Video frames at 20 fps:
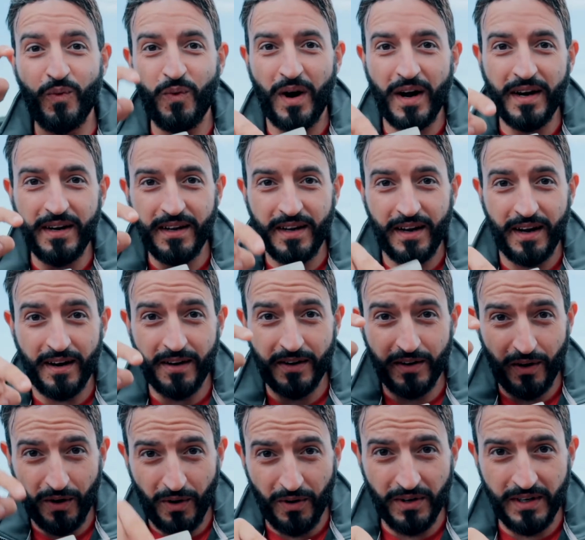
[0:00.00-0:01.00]
one card
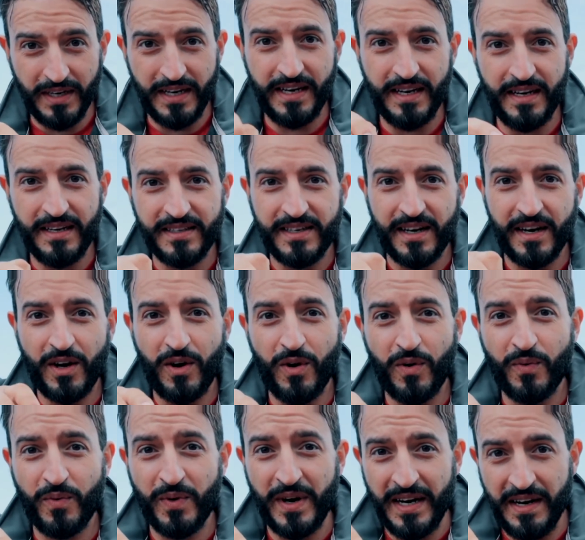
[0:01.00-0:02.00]
only is gonna go
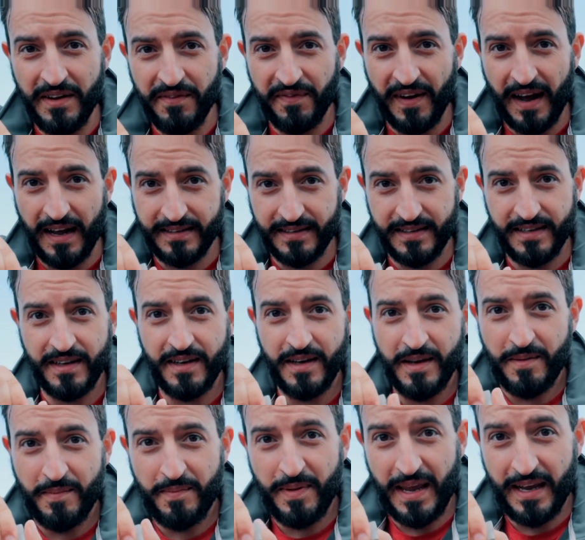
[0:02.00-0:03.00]
really fast.
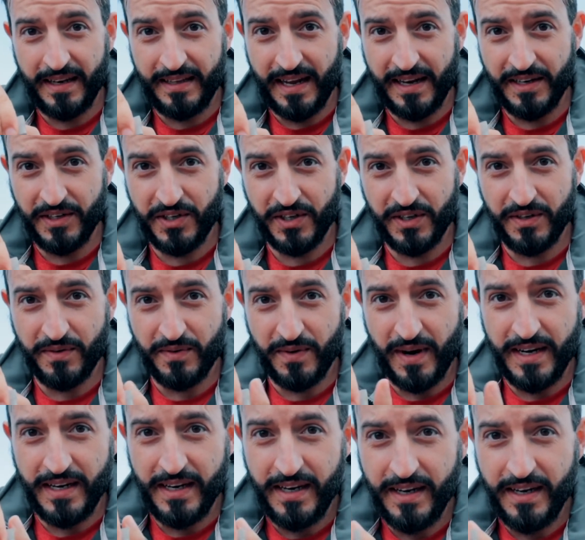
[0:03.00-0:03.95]
Pay attention. Right.